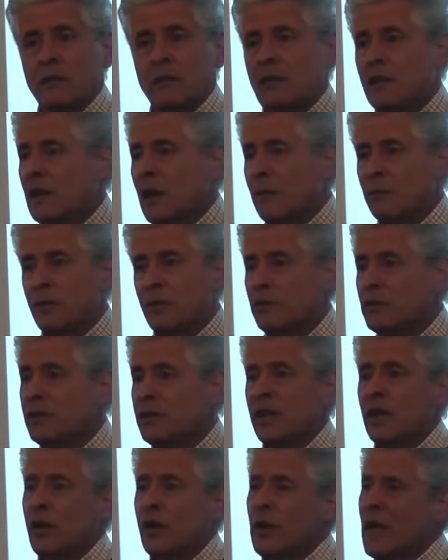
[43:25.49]
The
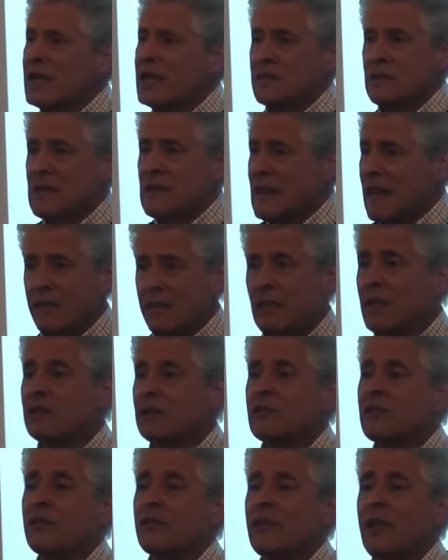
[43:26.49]
WTO has
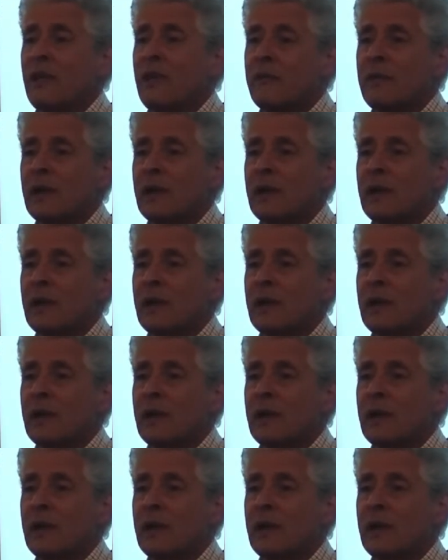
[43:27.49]
nothing to say